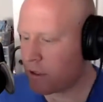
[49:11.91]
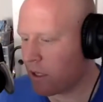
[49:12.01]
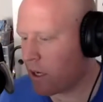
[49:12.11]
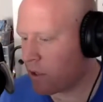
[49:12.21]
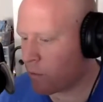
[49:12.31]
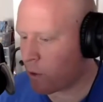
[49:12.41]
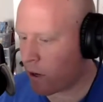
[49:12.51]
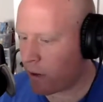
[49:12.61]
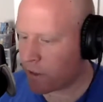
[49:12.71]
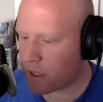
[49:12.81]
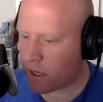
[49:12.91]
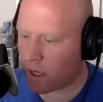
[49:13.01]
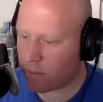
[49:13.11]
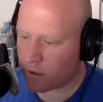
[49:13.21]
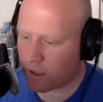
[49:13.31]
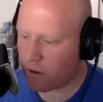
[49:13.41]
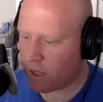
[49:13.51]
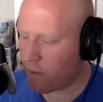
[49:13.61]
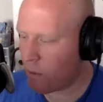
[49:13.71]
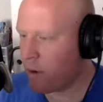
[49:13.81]
at entreprogrammers.com, you'll hear a lot
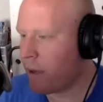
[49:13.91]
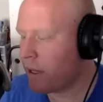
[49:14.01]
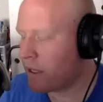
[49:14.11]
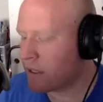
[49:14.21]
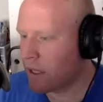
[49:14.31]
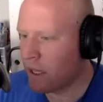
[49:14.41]
more about this.